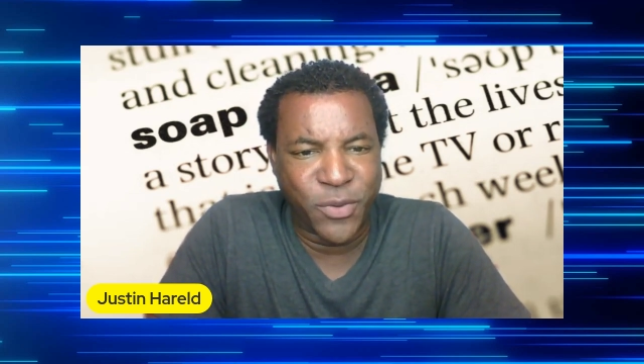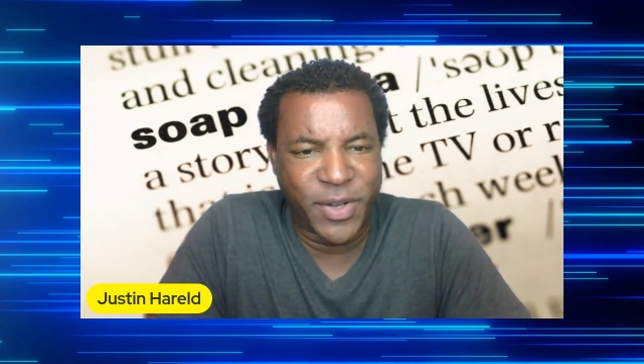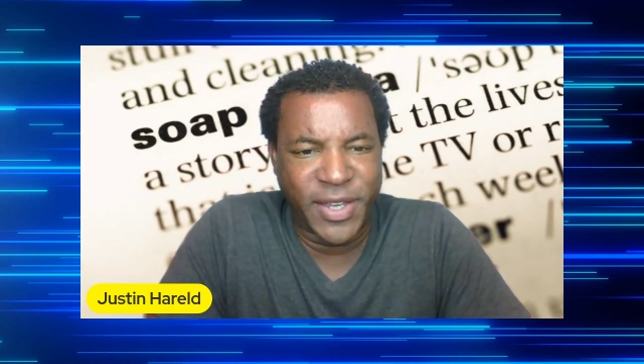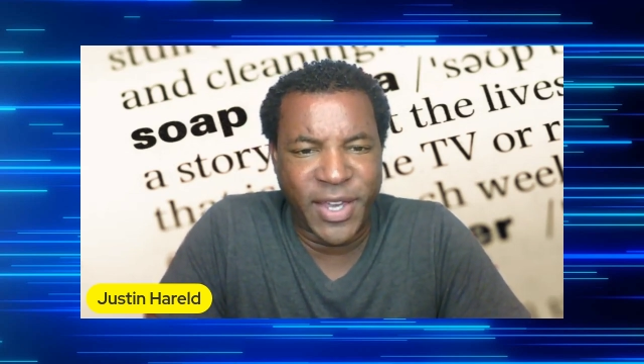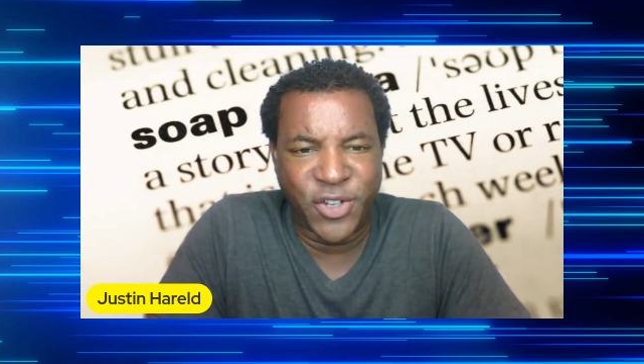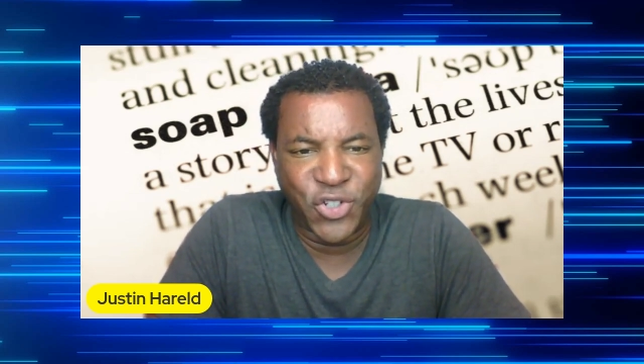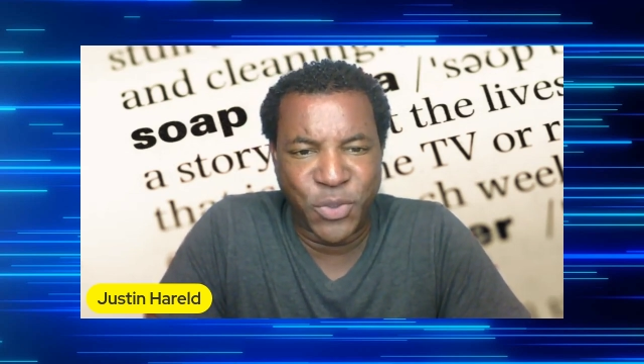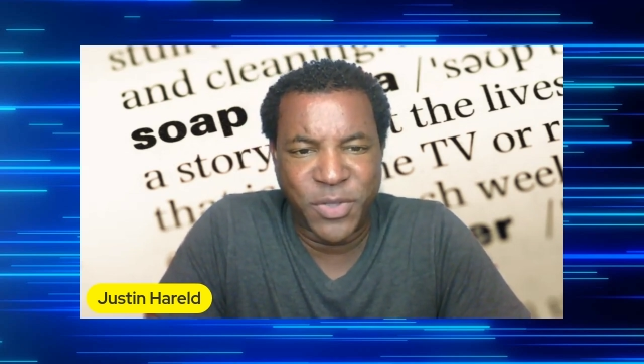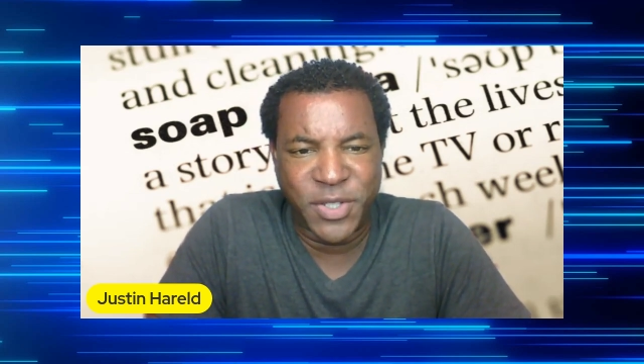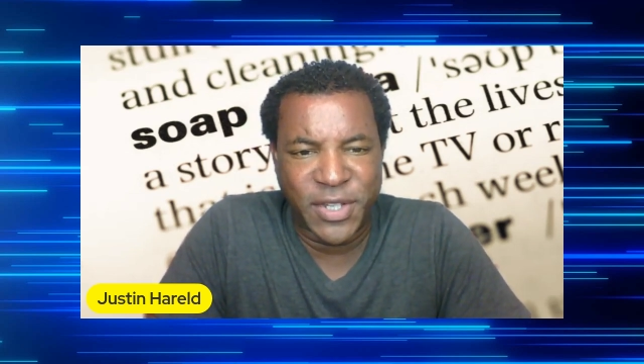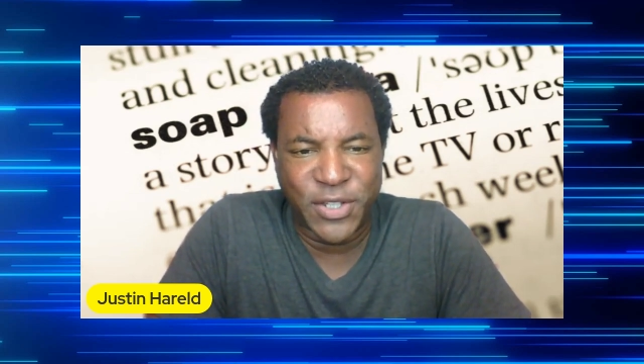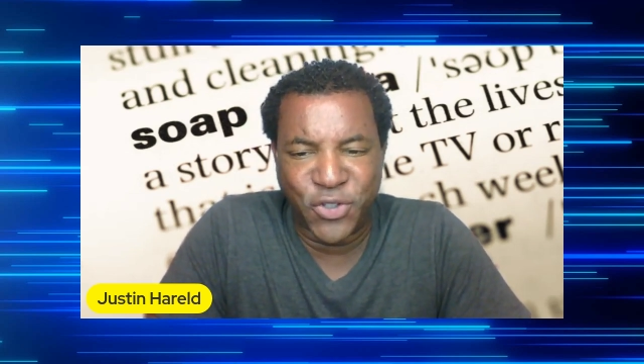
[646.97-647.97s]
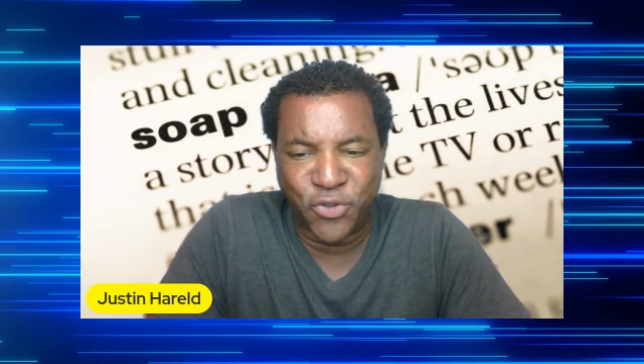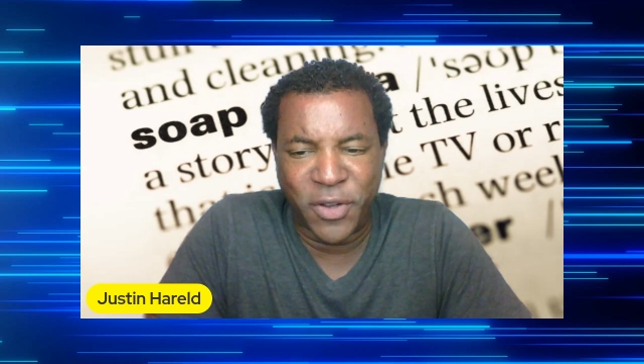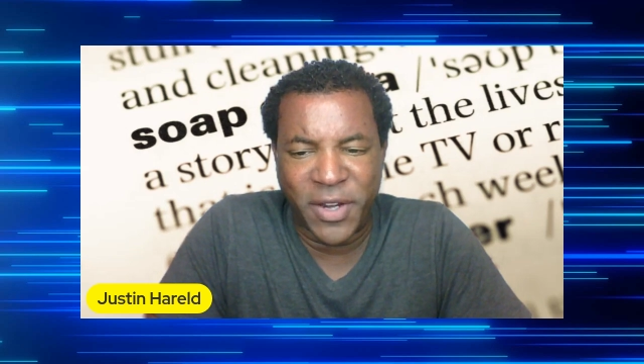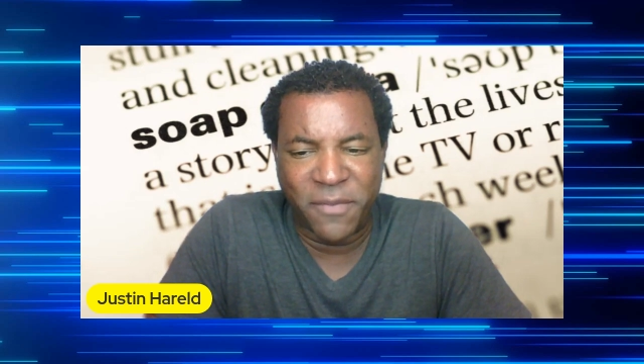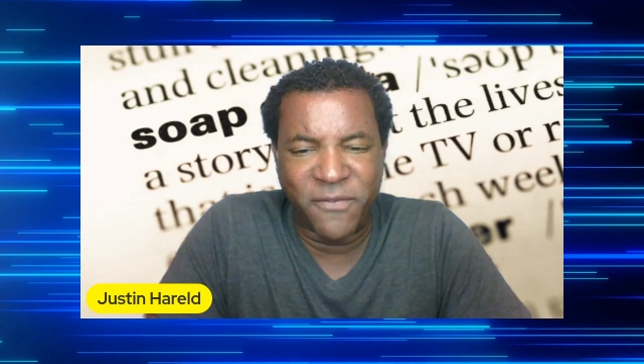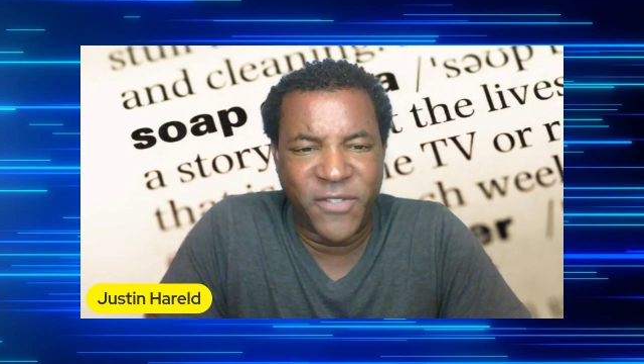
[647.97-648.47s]
Again, she was a straight
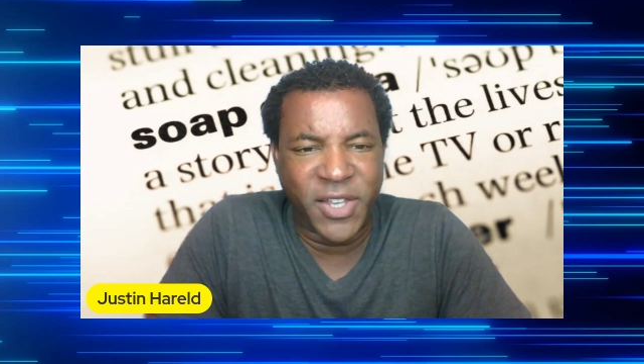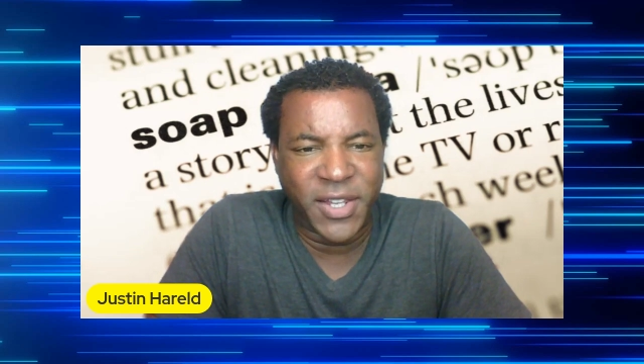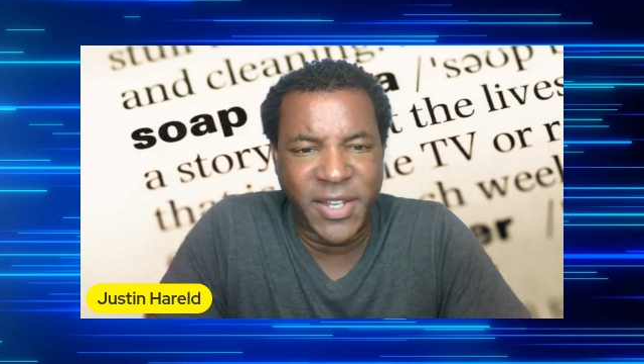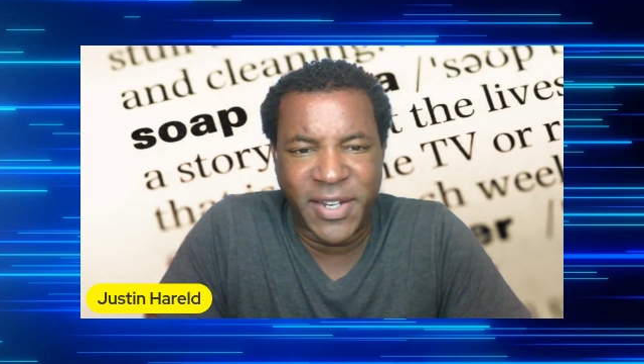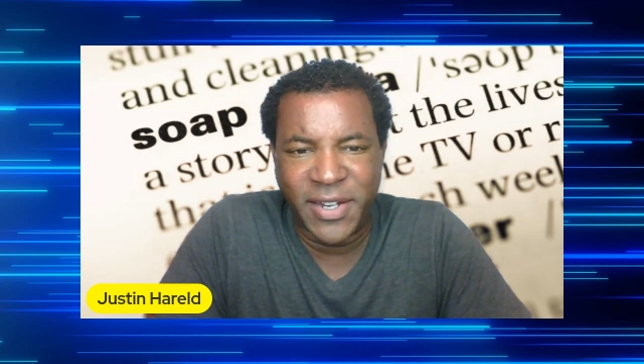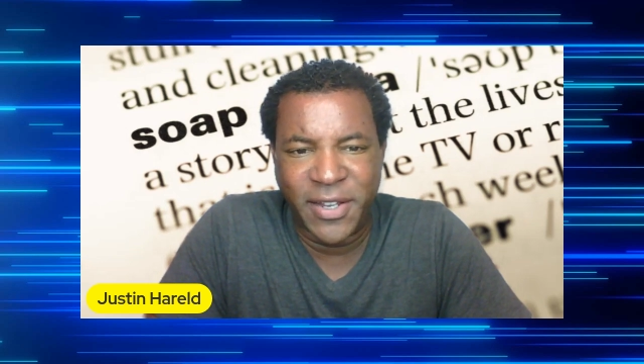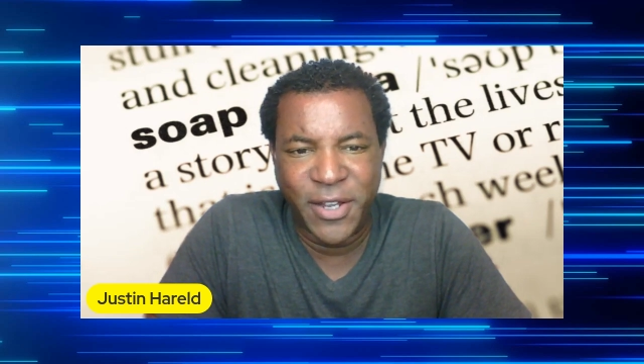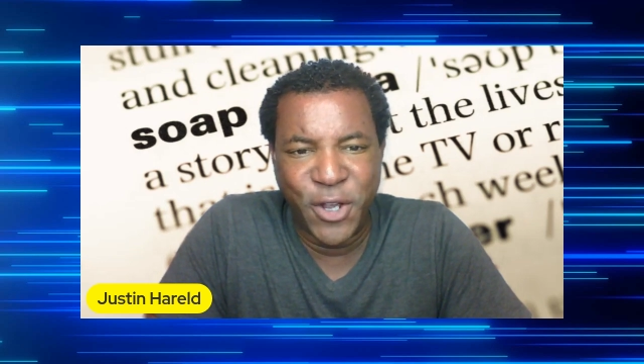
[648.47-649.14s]
up villain